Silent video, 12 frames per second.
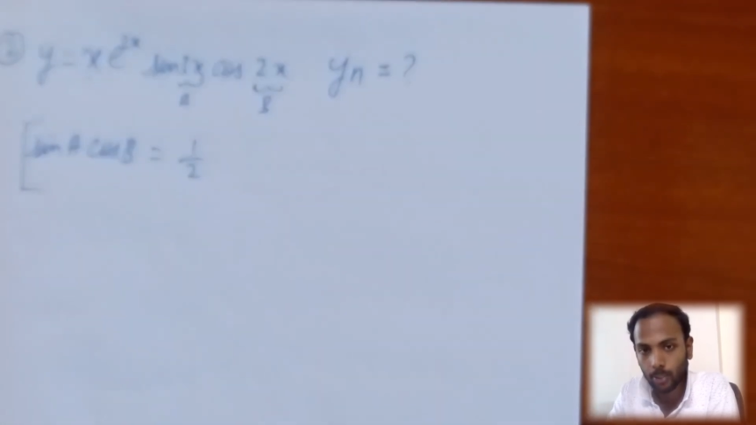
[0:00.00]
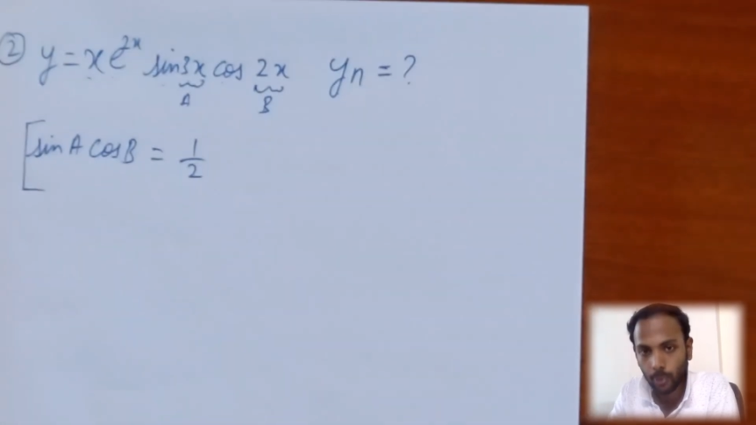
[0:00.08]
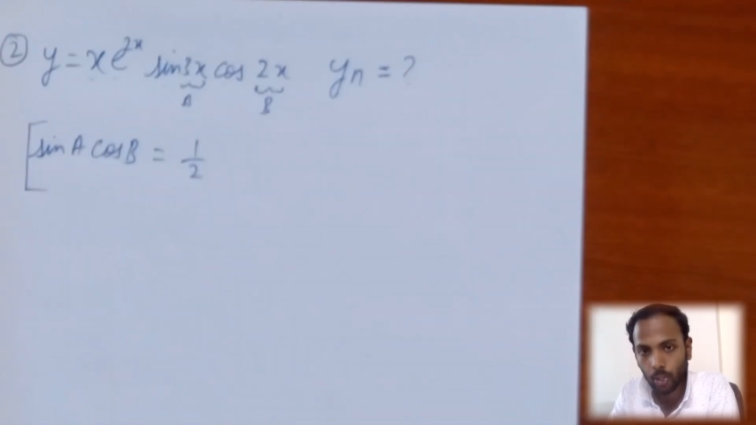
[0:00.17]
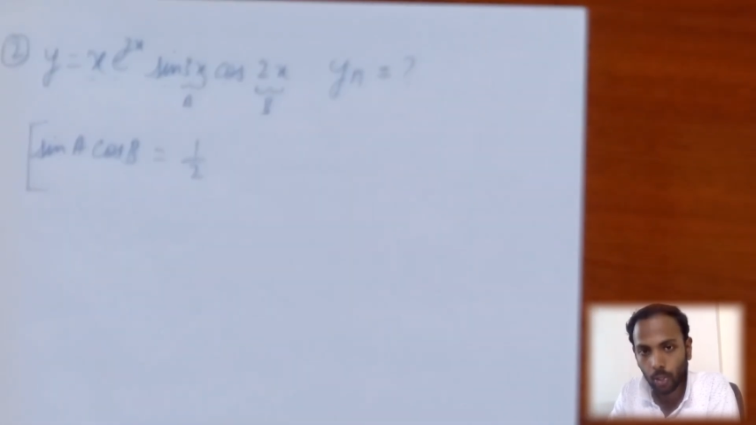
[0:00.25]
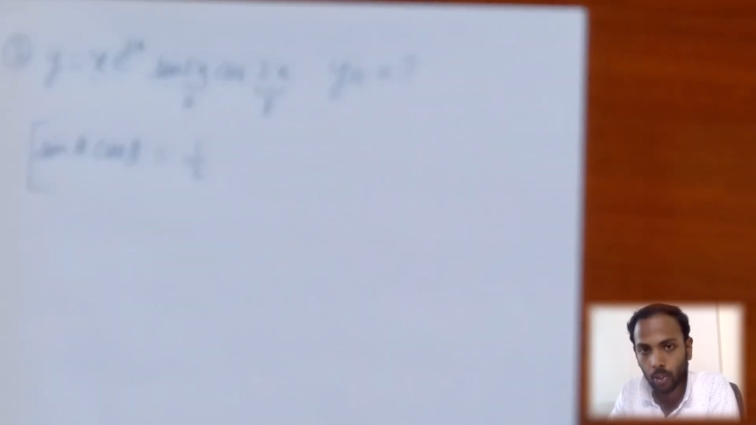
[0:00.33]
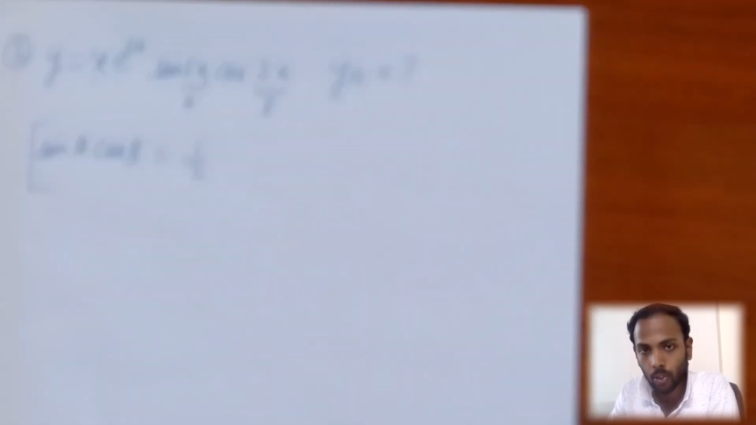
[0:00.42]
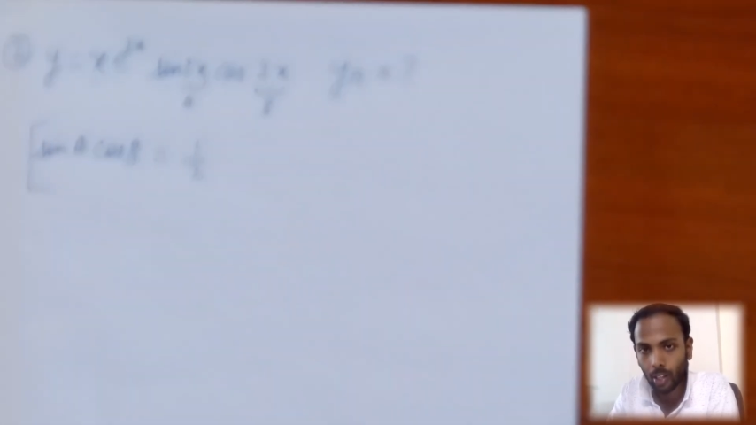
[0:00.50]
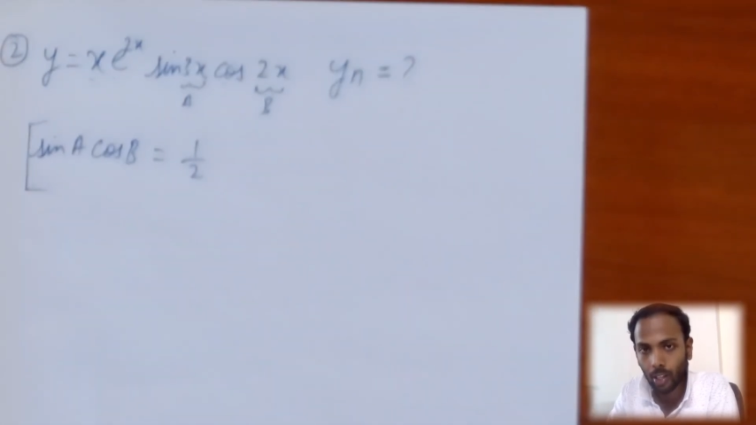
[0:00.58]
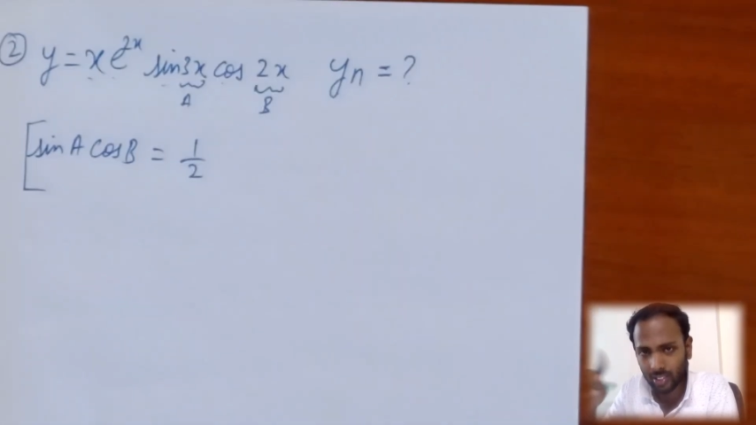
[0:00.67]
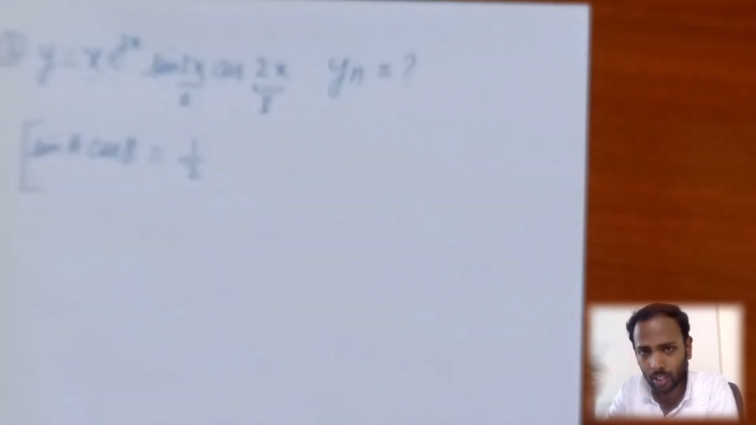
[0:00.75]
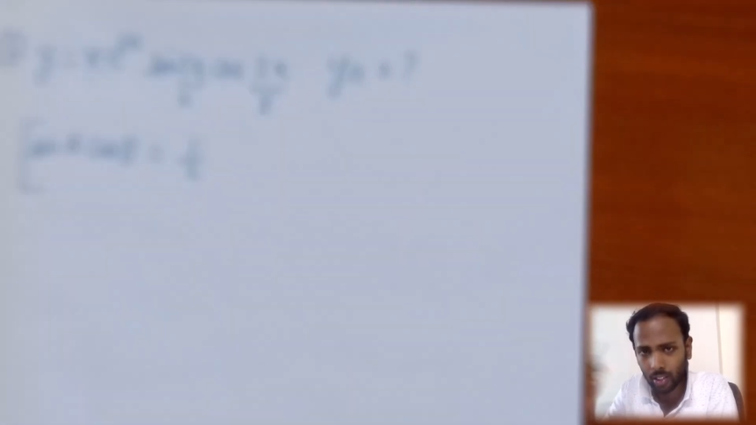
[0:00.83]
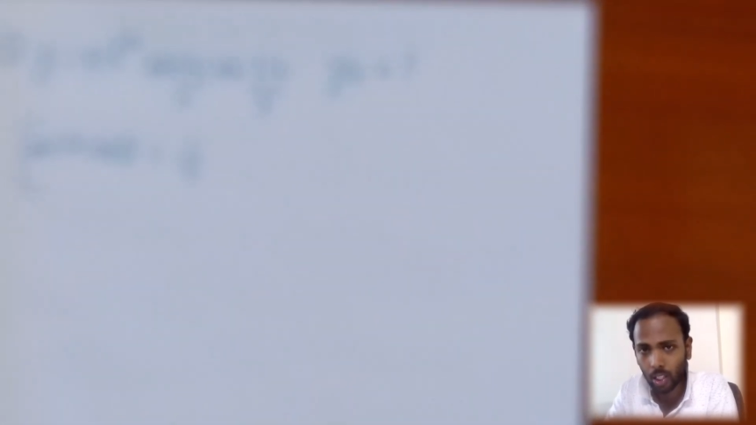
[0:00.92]
video, that
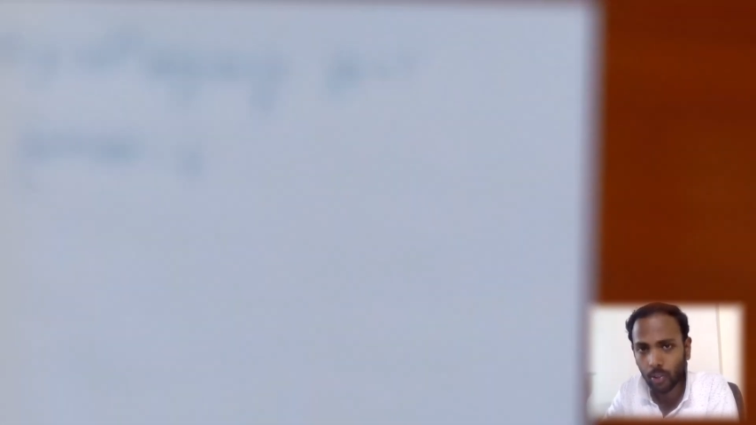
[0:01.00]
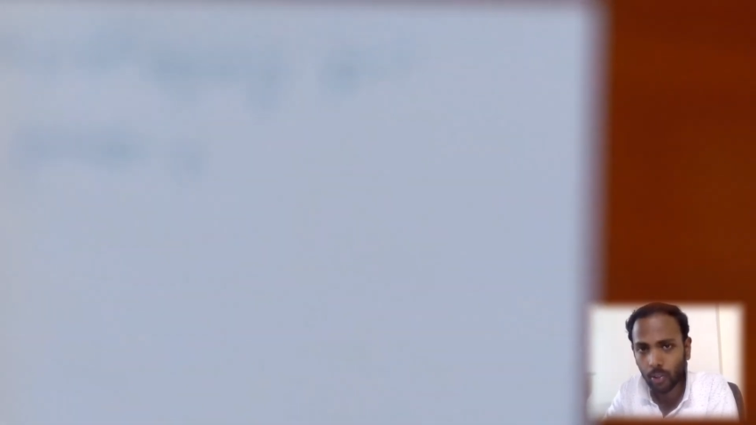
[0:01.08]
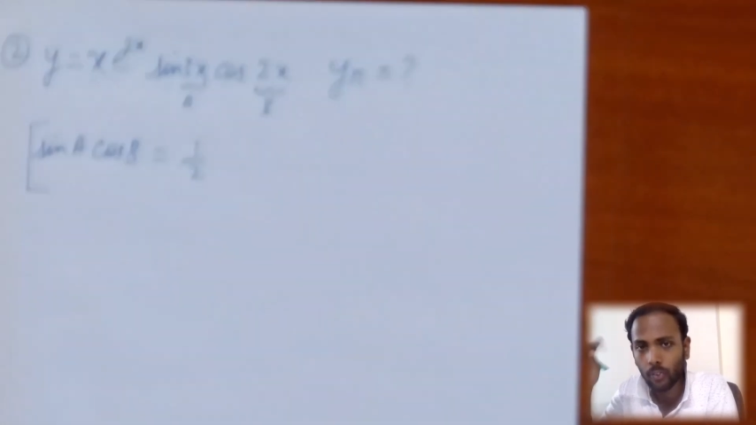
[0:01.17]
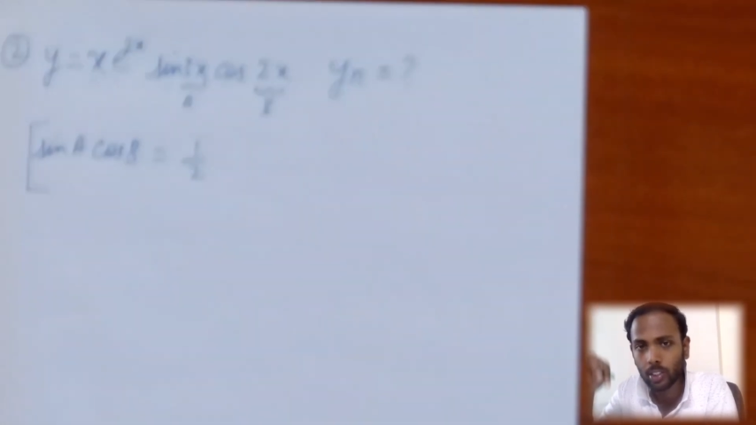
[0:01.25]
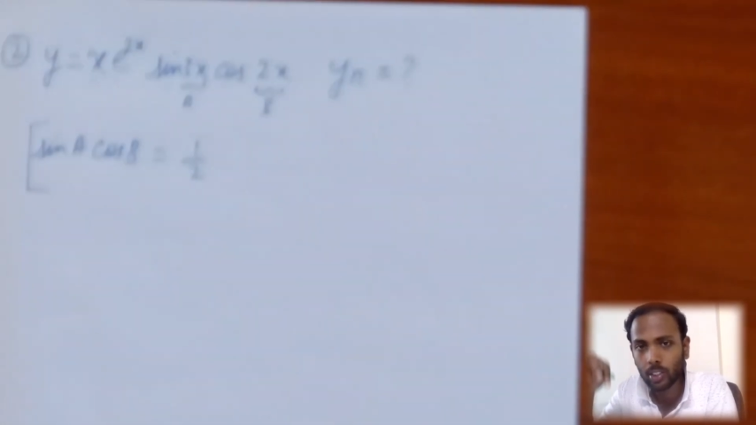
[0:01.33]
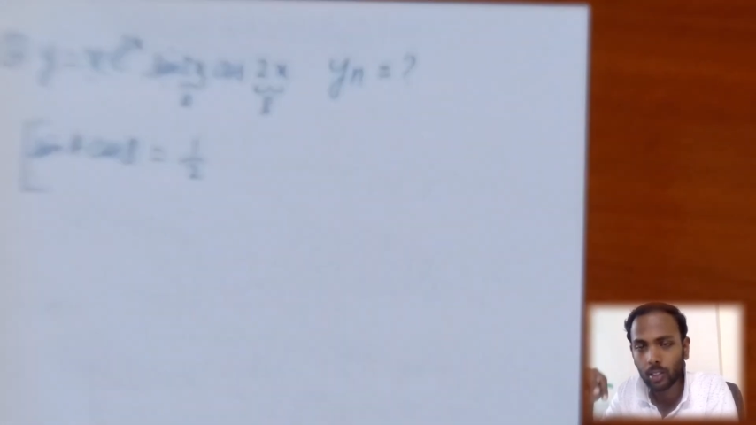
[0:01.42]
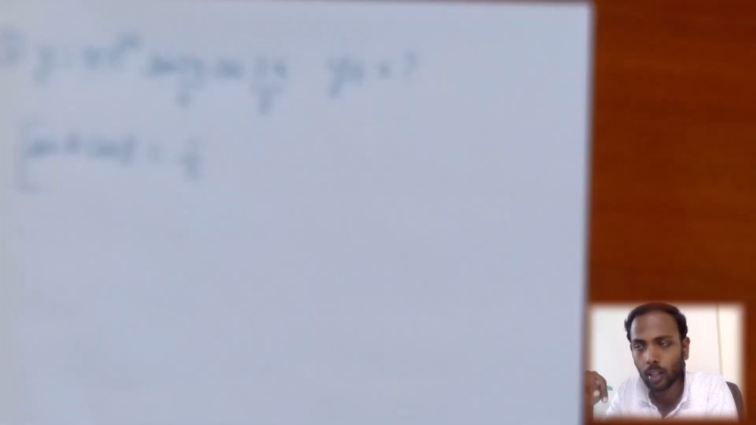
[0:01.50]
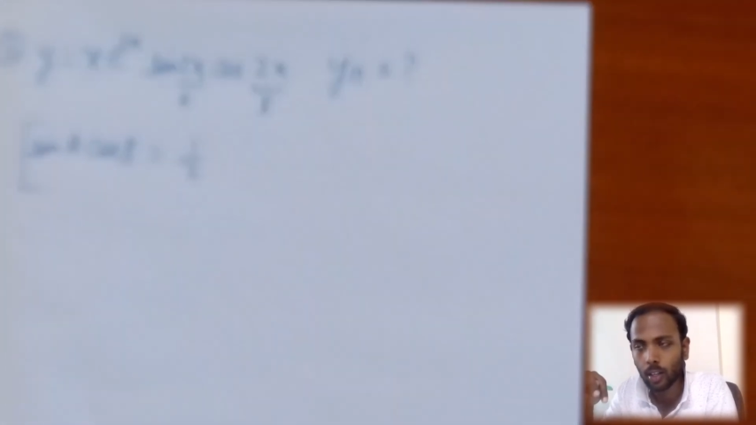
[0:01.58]
is the third video of this